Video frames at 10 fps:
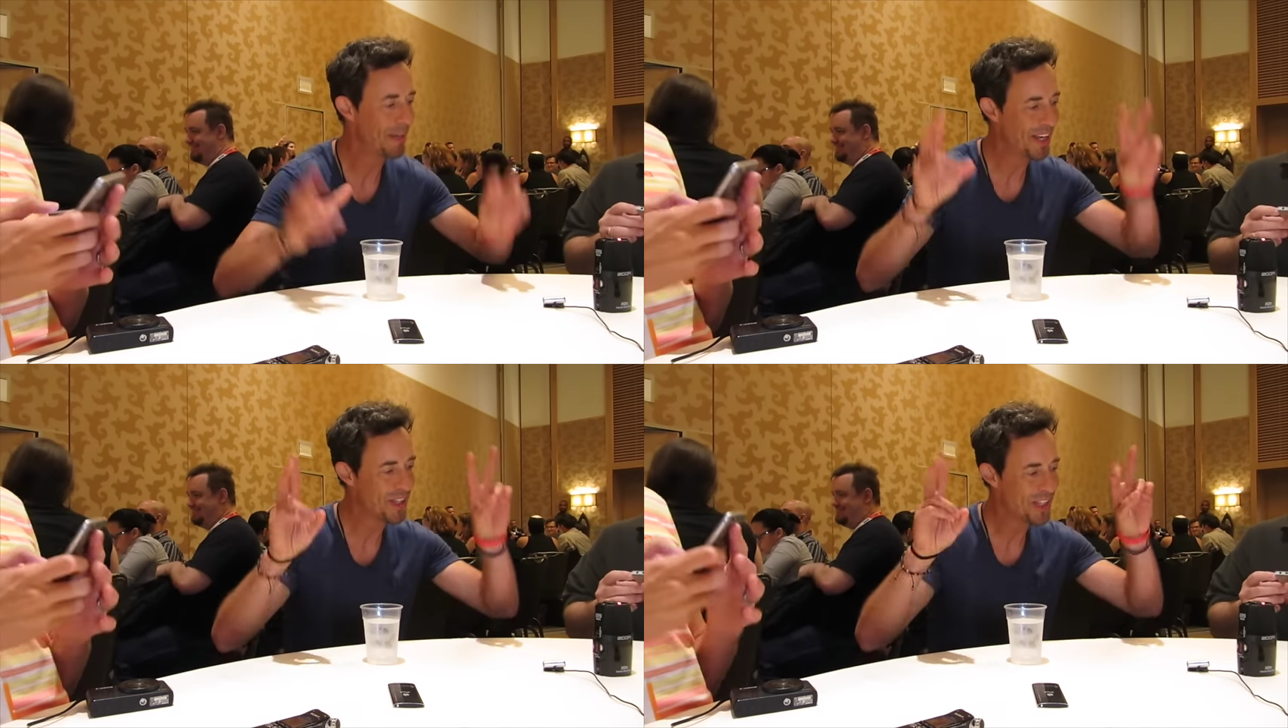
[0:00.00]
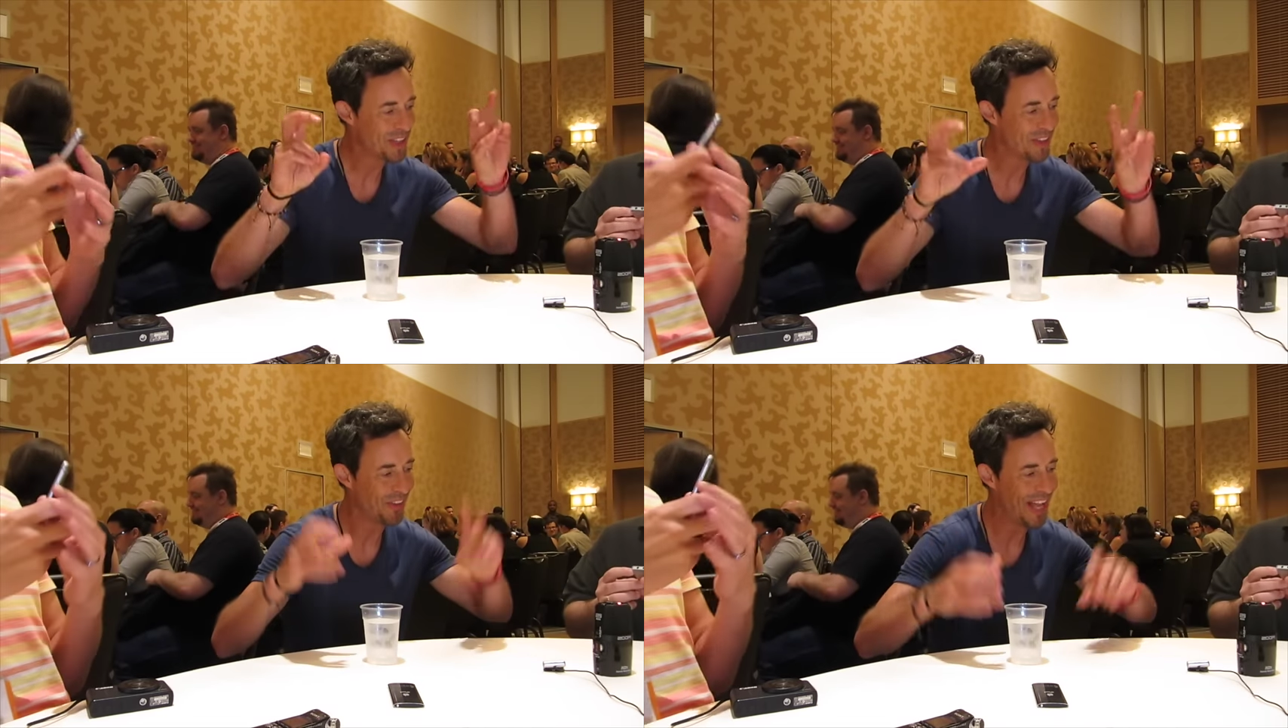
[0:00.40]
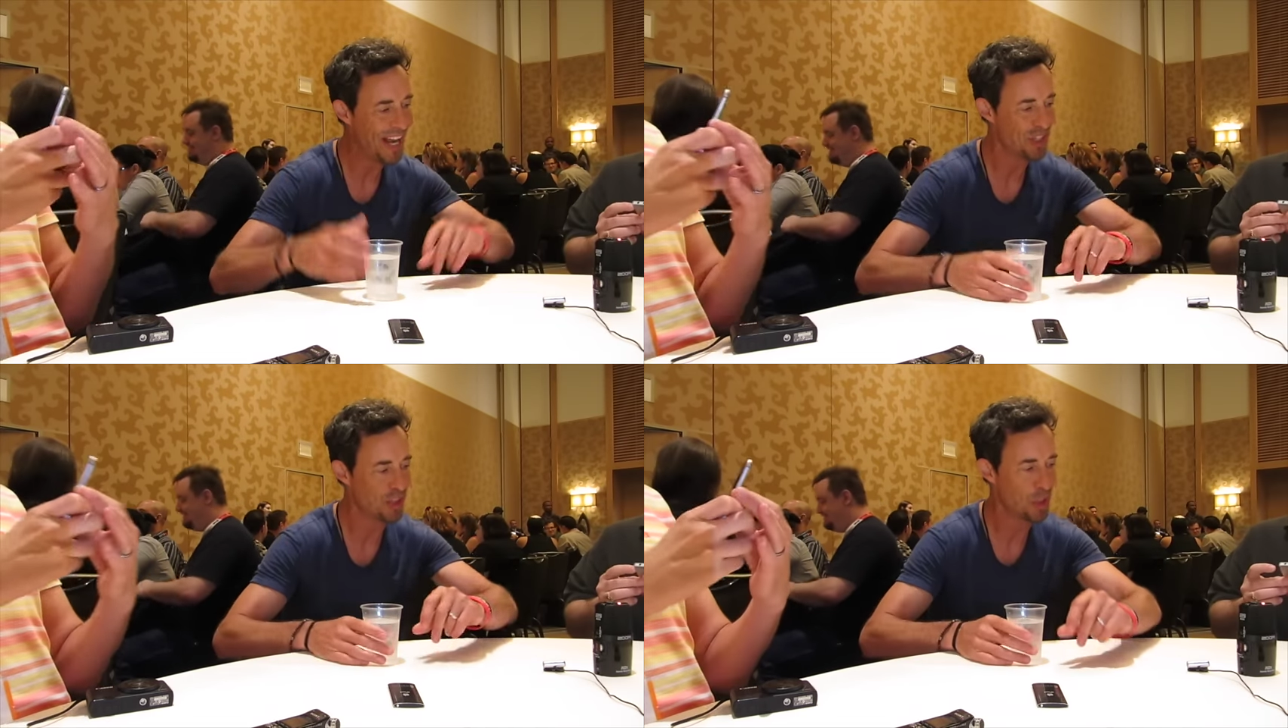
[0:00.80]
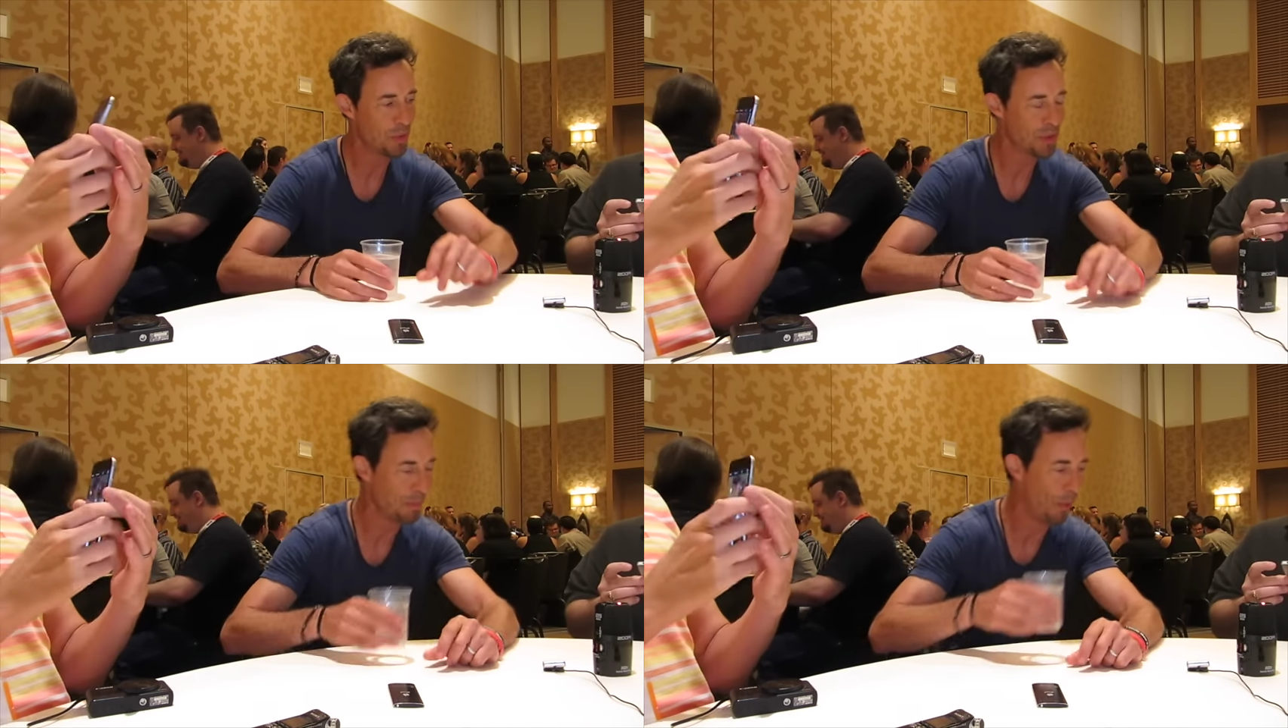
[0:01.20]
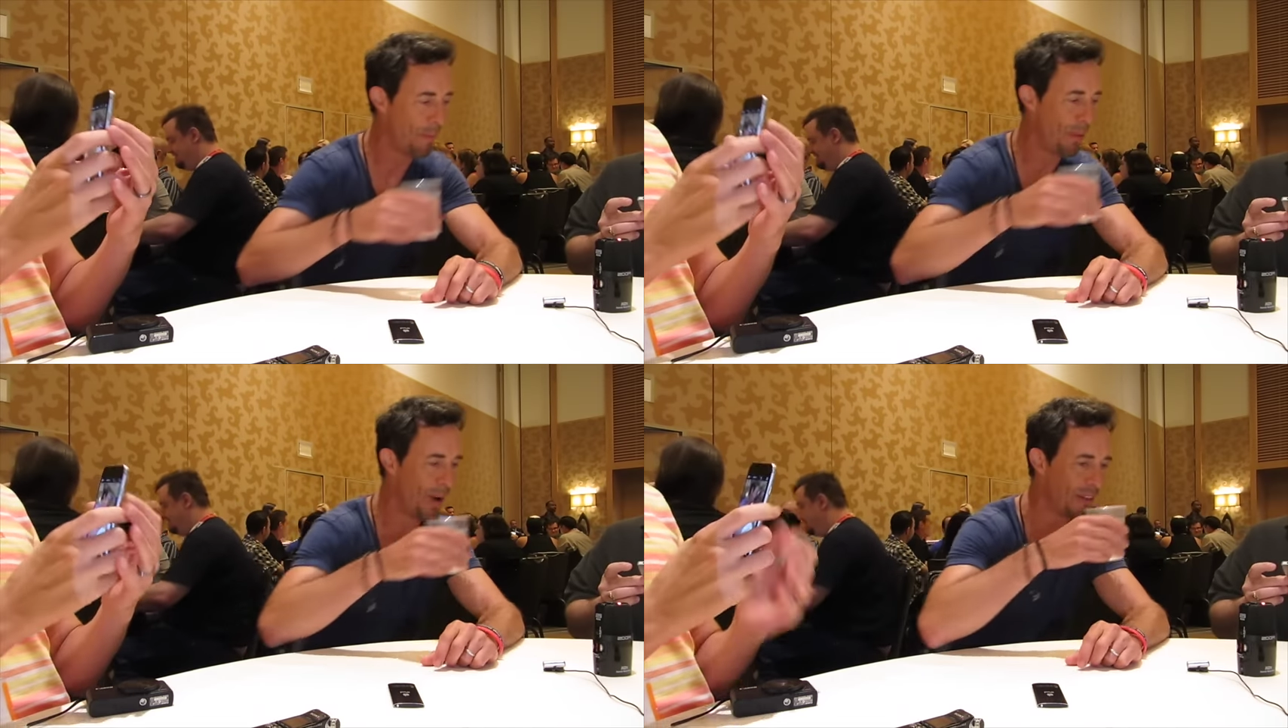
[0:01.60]
Because it's the Flash, and Zoom is an
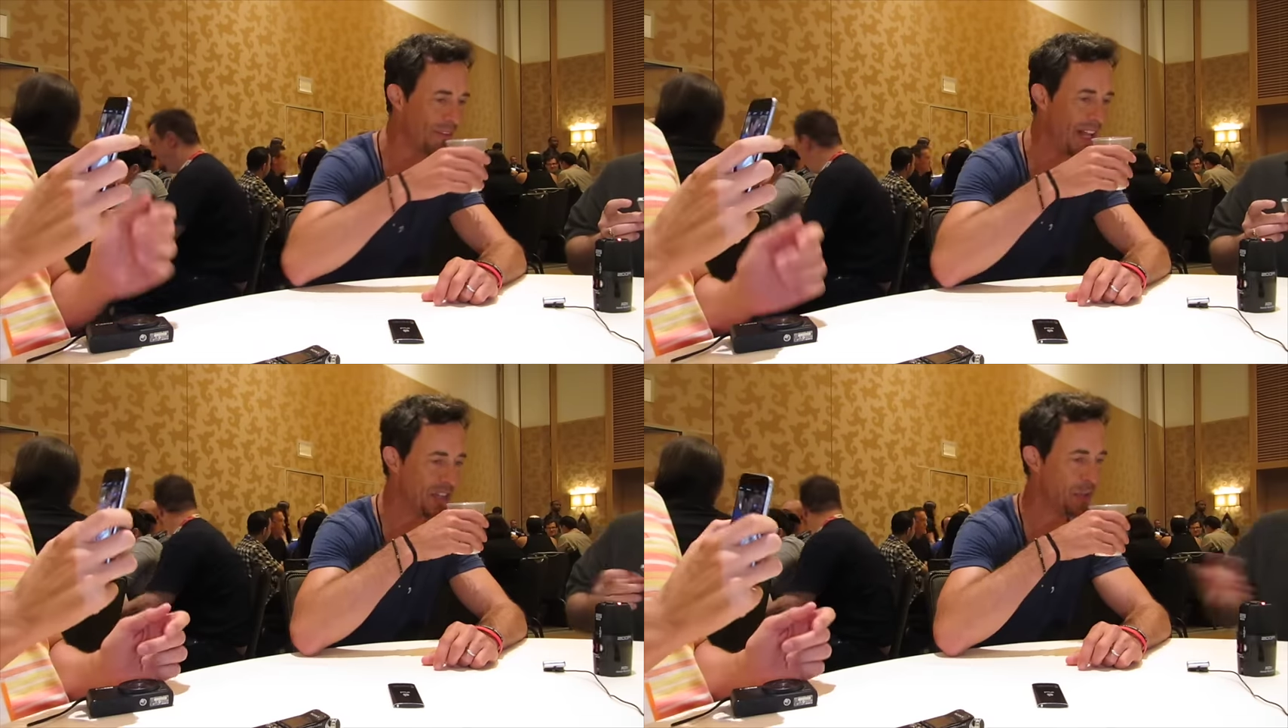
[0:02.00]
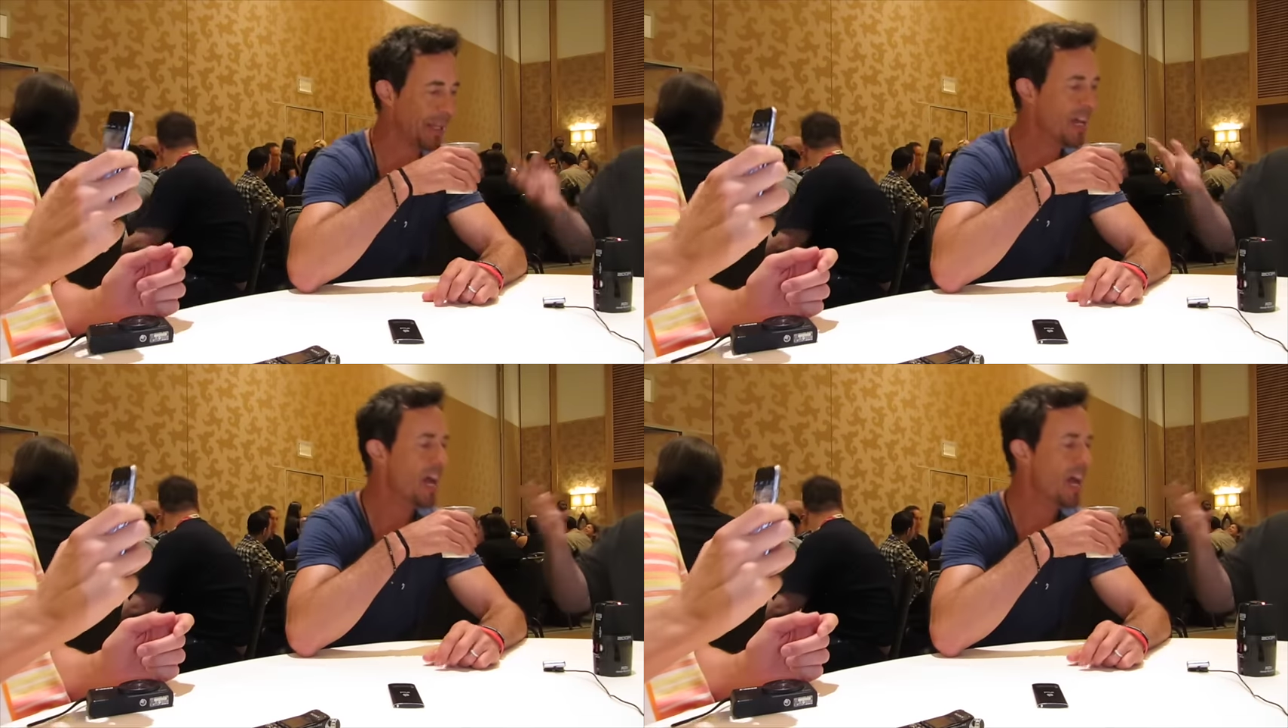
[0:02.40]
important part of the Flash. Exactly.